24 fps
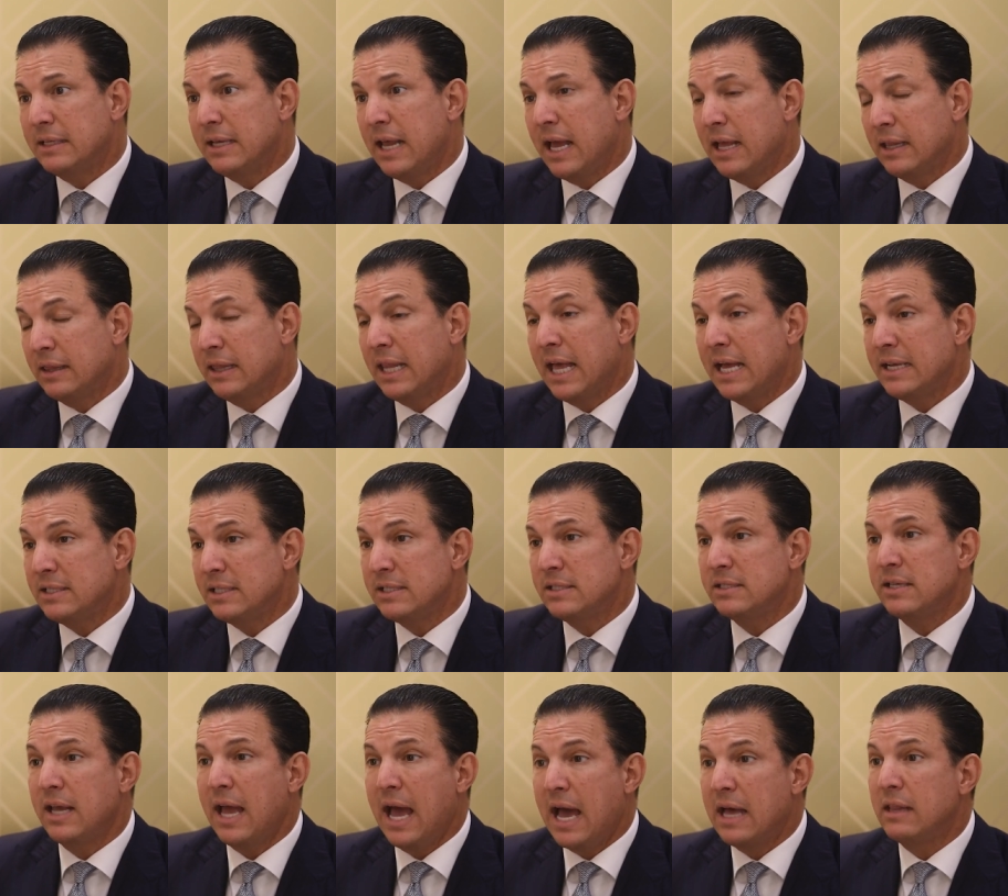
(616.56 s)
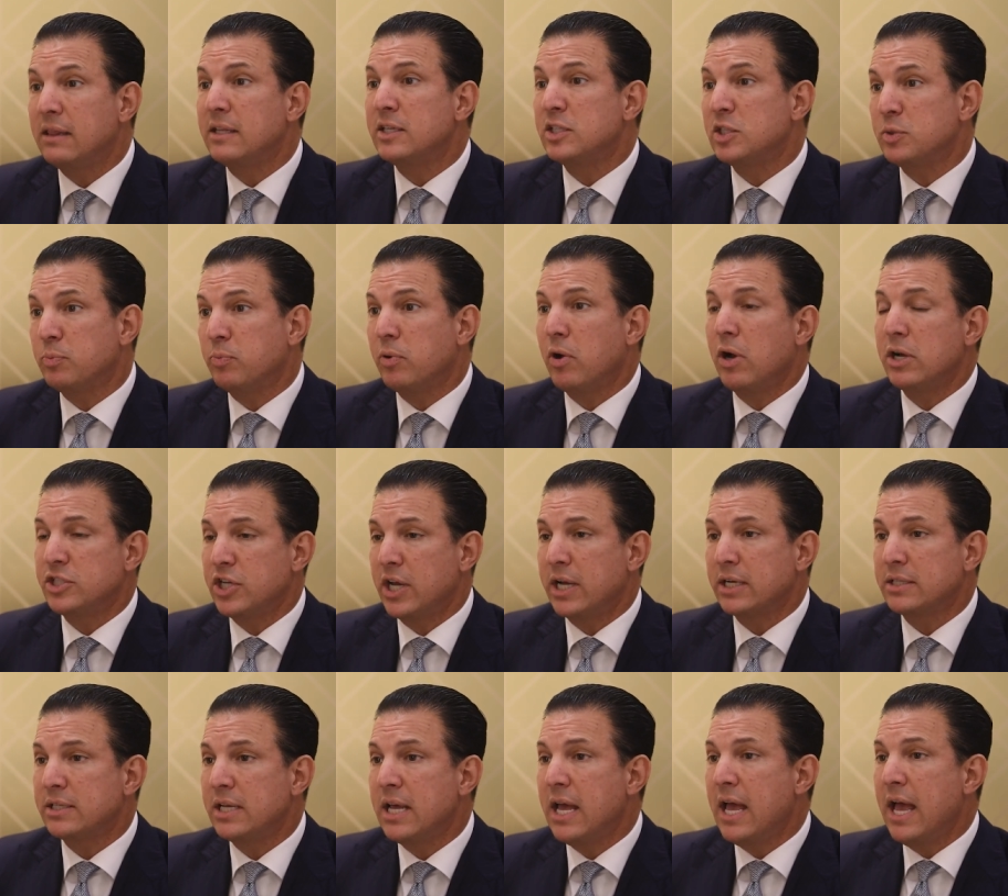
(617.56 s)
Atlantis Atlas
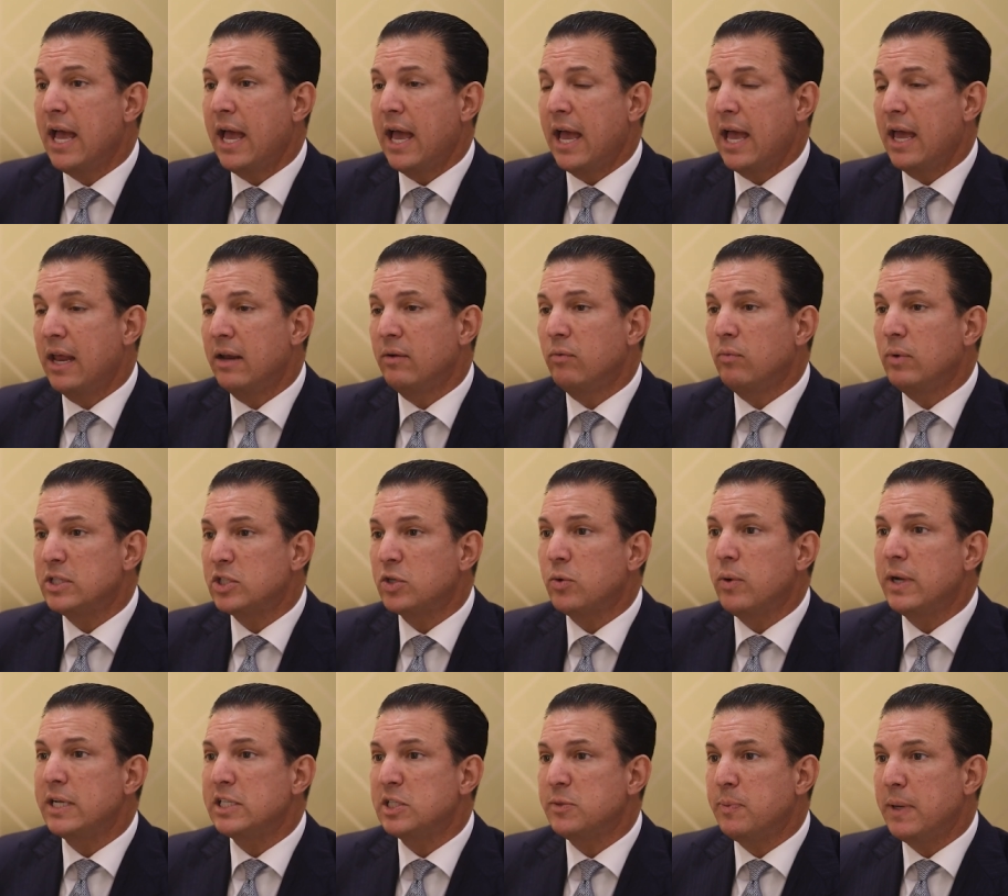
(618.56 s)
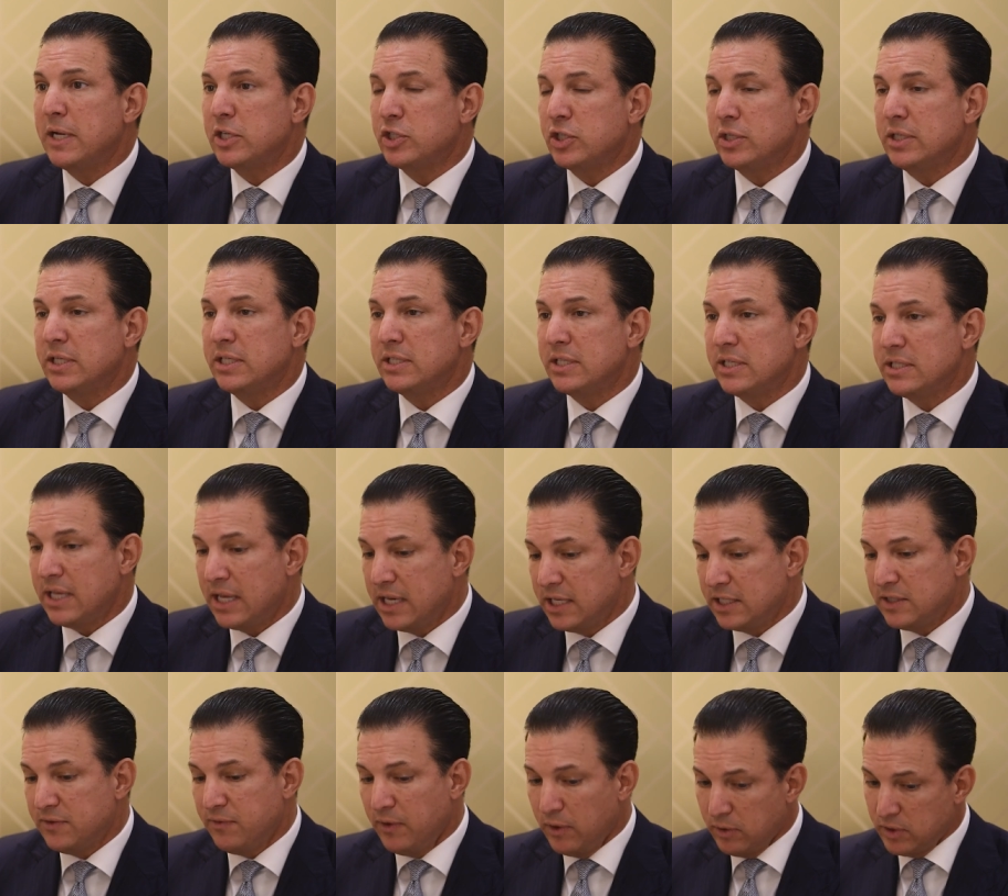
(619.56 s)
project. And what's quite special is that
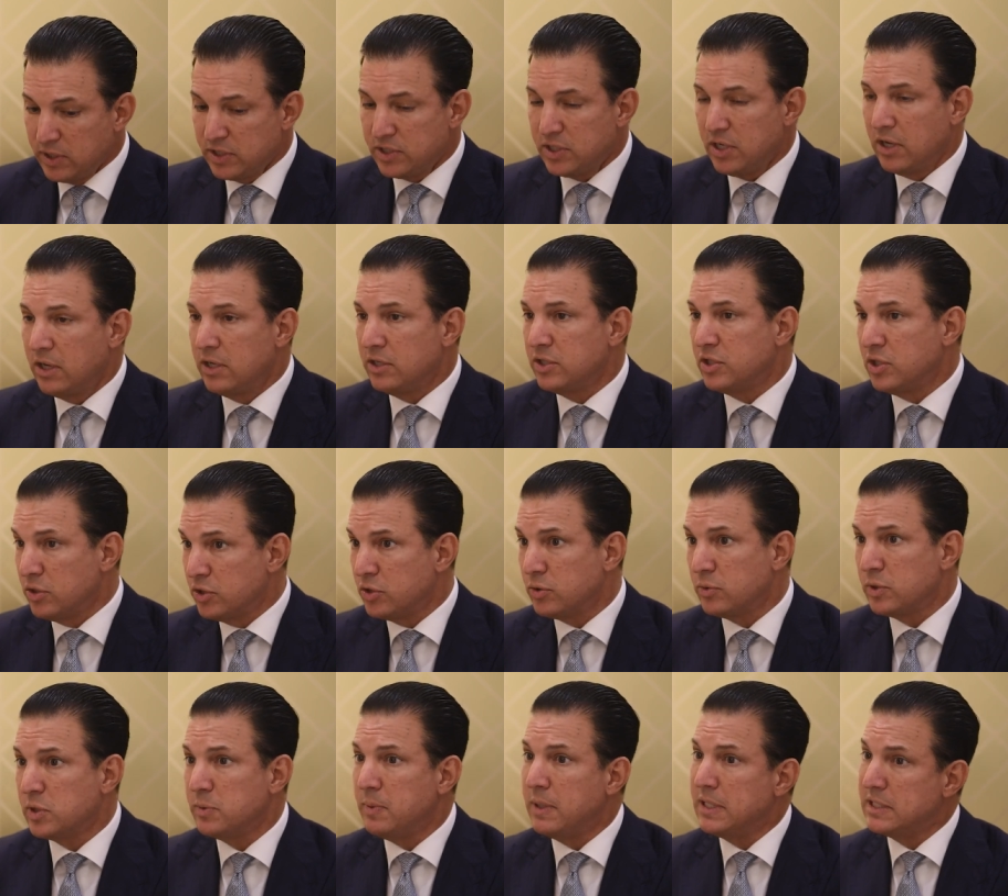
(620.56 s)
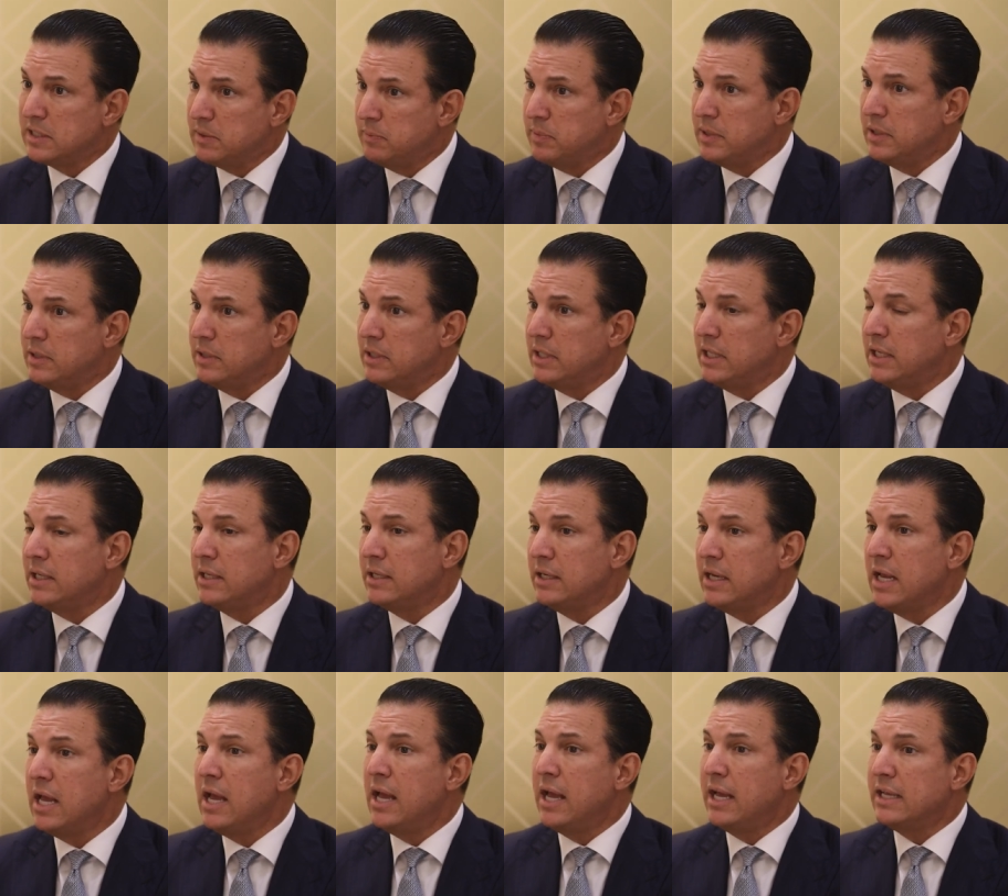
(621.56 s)
it's focused on social responsibility and
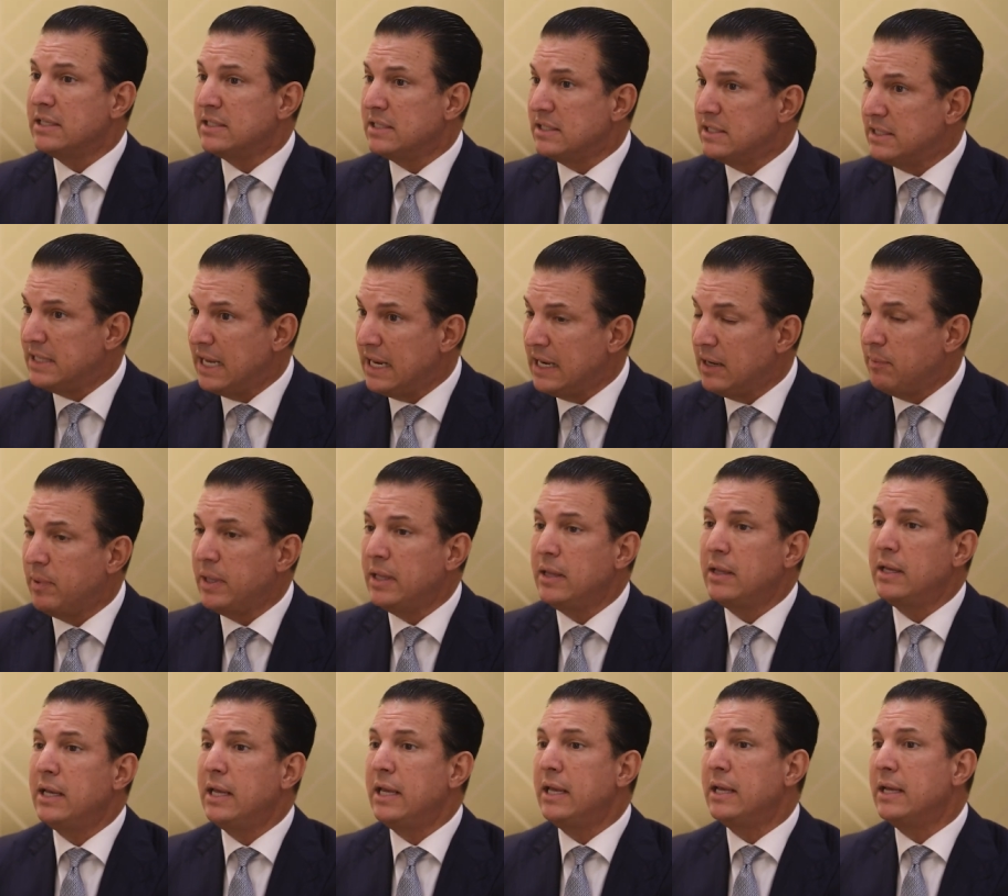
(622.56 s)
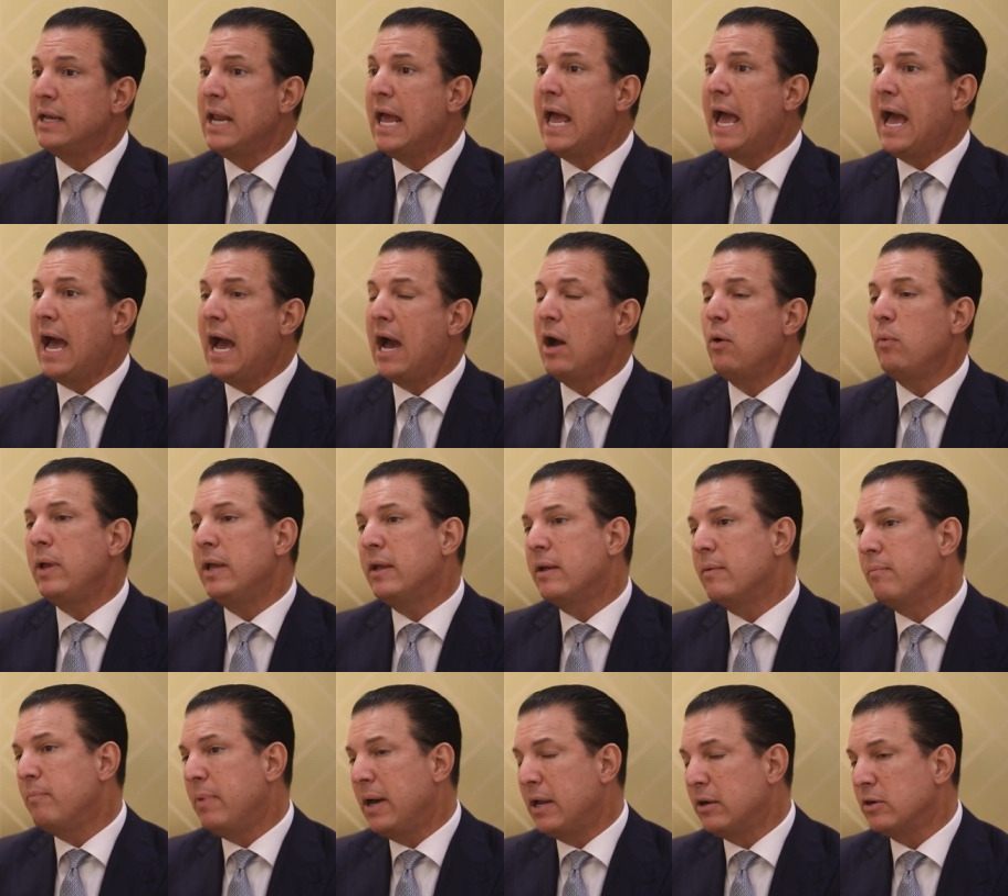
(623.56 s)
sustainability and how we
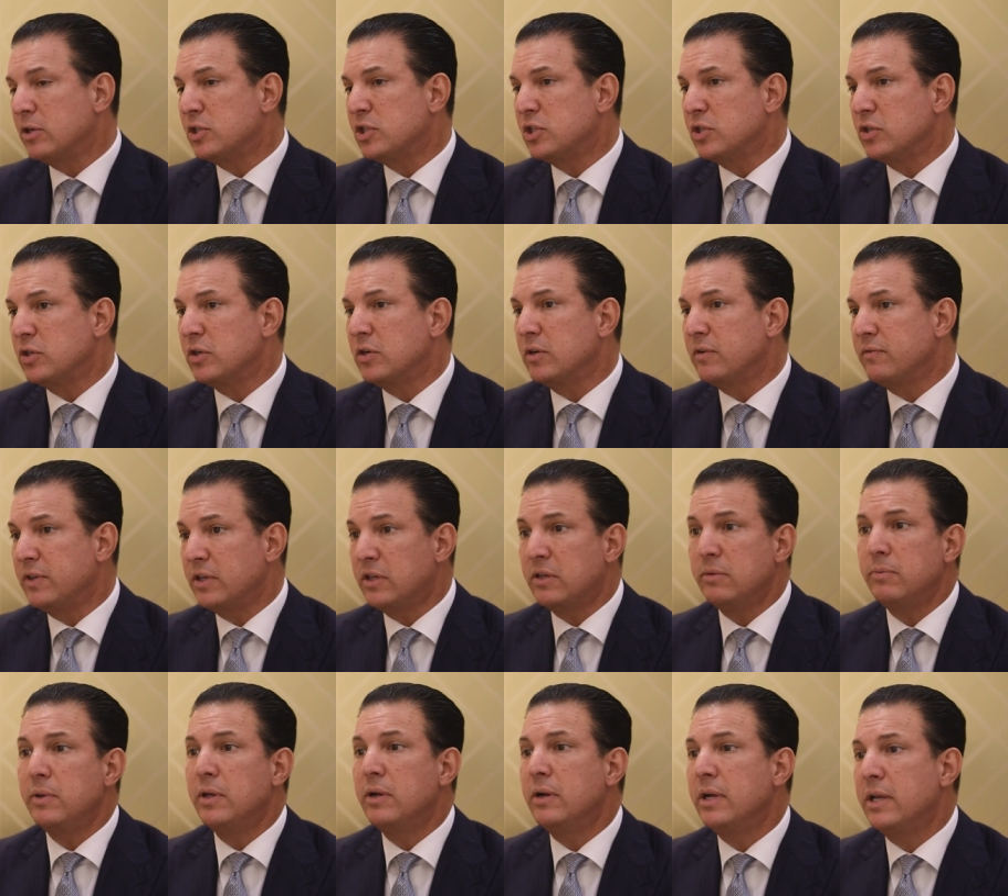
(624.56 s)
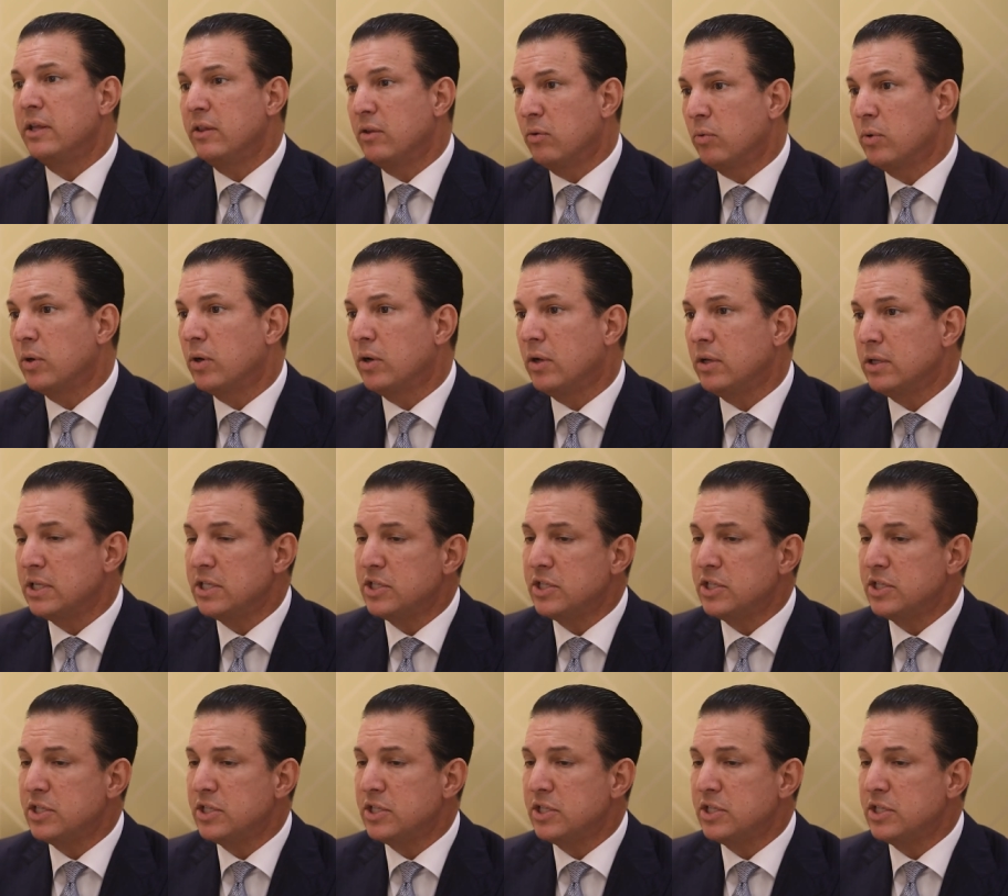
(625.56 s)
can better serve the community in the world.